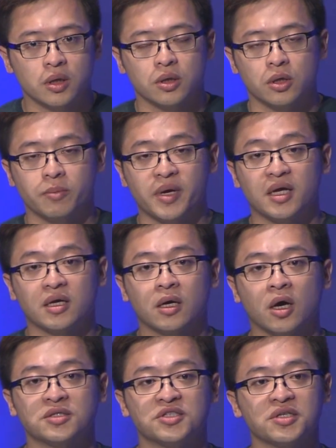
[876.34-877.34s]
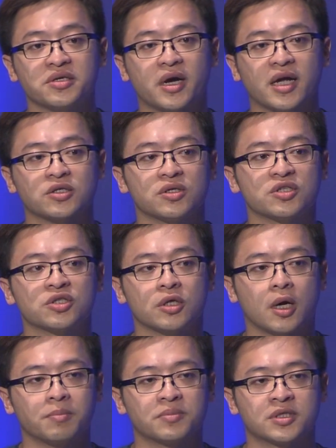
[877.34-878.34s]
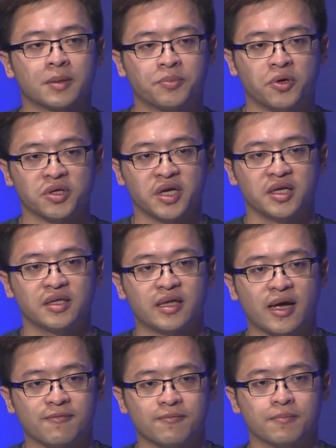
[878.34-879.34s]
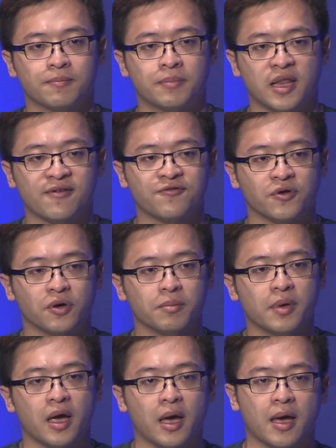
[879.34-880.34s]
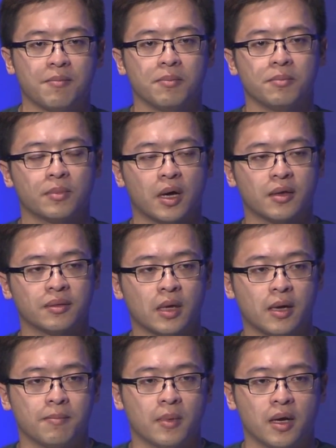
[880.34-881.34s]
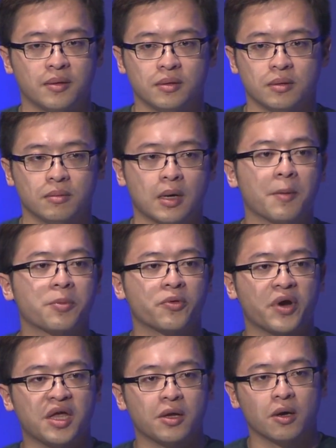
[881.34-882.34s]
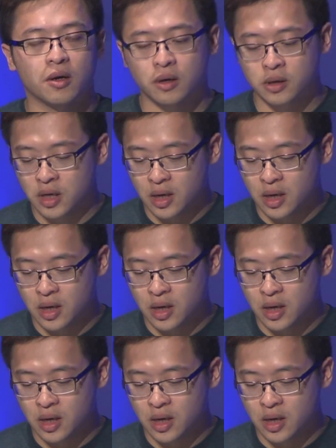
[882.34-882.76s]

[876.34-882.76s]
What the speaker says: you may consider actually stop supporting that platform and upgrade your